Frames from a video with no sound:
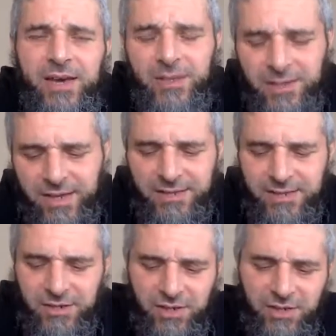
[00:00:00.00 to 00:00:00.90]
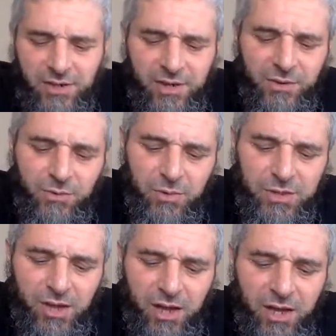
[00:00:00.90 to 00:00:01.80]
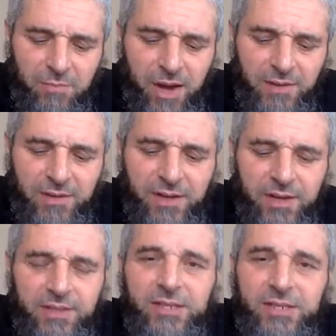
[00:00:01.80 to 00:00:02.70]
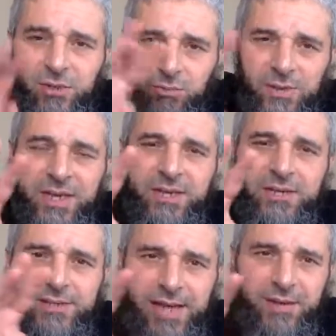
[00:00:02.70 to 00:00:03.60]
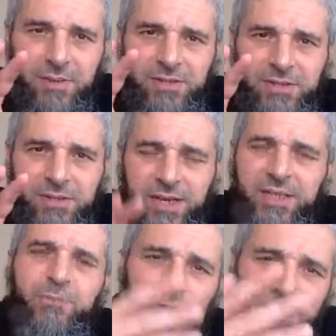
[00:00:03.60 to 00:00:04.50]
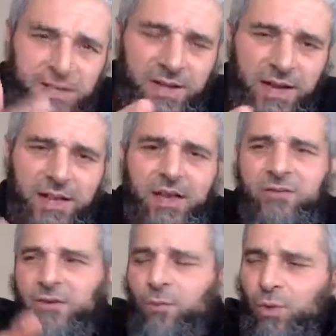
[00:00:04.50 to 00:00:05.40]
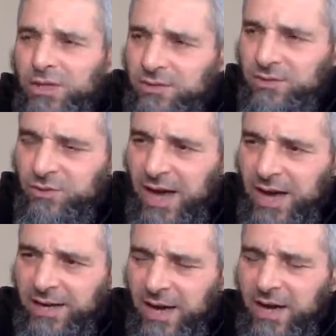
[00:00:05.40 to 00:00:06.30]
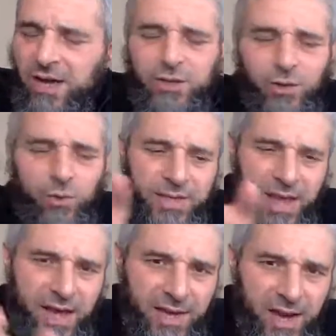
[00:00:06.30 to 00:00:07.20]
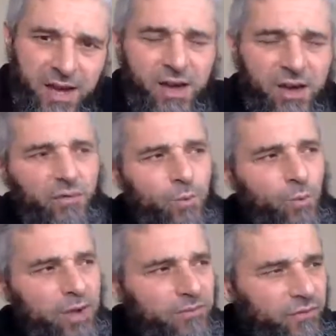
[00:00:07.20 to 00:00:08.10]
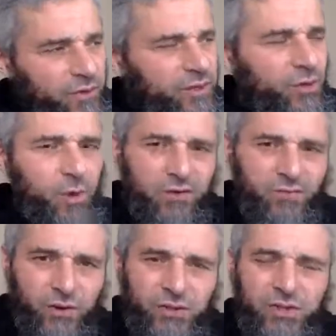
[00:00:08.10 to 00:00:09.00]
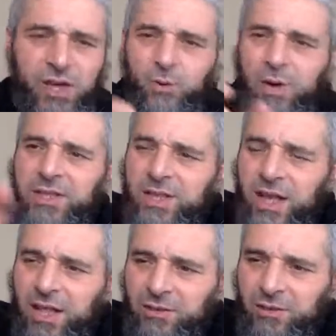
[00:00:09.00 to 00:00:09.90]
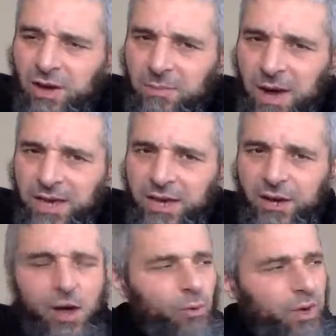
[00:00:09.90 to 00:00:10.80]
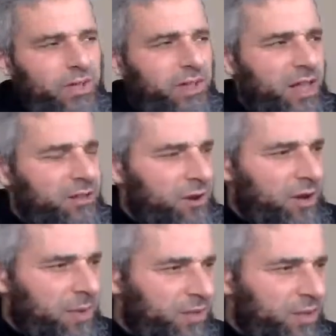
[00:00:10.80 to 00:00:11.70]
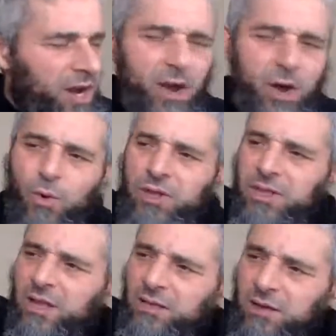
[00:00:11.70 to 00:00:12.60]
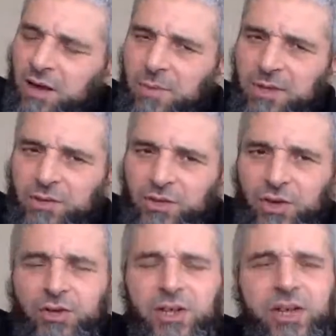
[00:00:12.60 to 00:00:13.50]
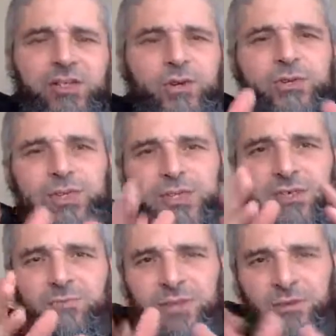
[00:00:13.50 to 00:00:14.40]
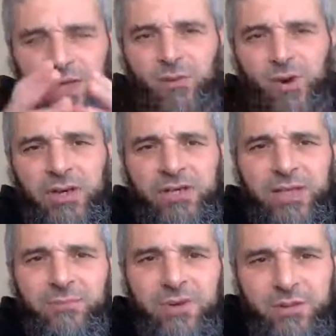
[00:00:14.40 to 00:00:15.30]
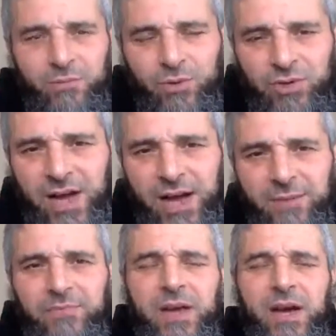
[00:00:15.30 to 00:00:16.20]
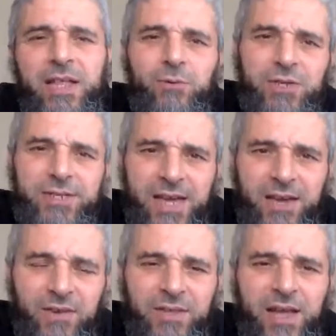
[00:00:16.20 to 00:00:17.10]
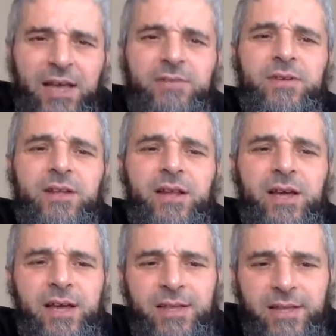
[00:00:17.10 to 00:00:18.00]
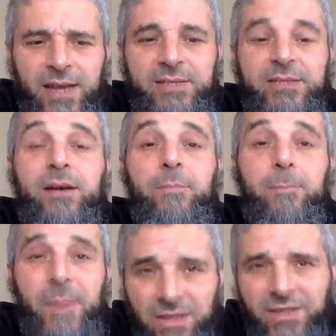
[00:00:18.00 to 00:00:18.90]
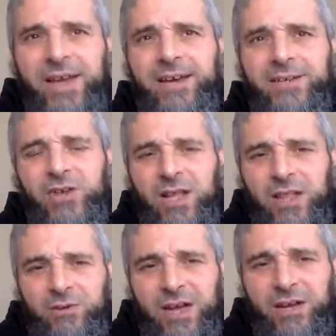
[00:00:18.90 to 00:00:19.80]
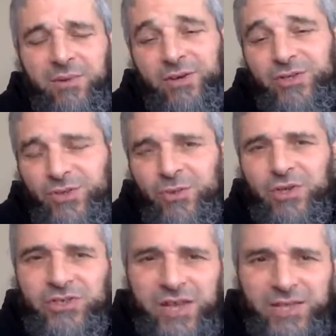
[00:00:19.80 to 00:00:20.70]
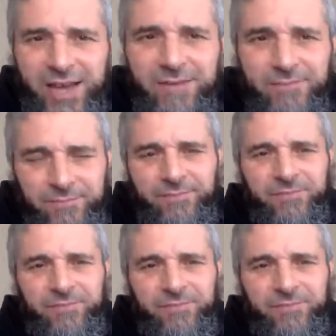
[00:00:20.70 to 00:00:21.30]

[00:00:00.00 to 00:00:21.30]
In the next session, we will talk about these three segments in more detail. From what ayah to what ayah, from what verse to what verse, what did Allah talk about here, what did Allah talk about there, what did Allah talk about the third. So this requires a little bit more time, and I will save it until next Monday, inshallah ta'ala, because tomorrow is Sunday.